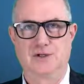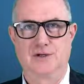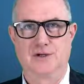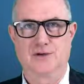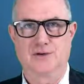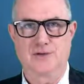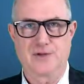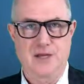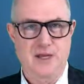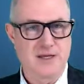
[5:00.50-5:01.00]

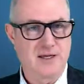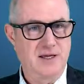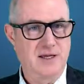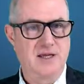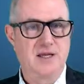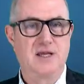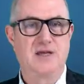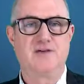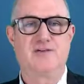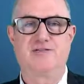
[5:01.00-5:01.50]
Okay?
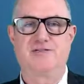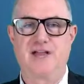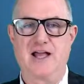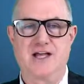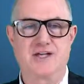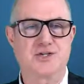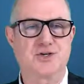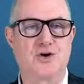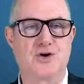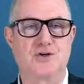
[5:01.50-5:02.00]

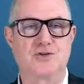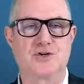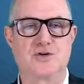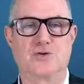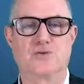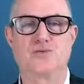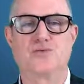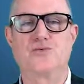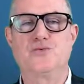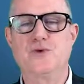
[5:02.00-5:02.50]
Flashcards are a
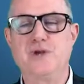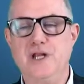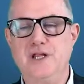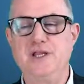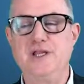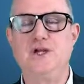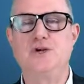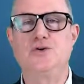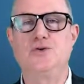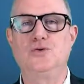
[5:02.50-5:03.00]

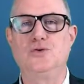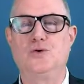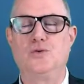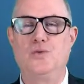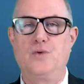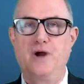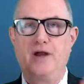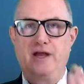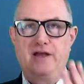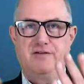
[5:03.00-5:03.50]
really cool
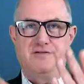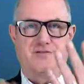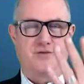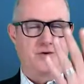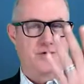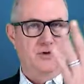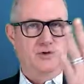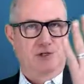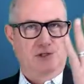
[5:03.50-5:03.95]
way for you to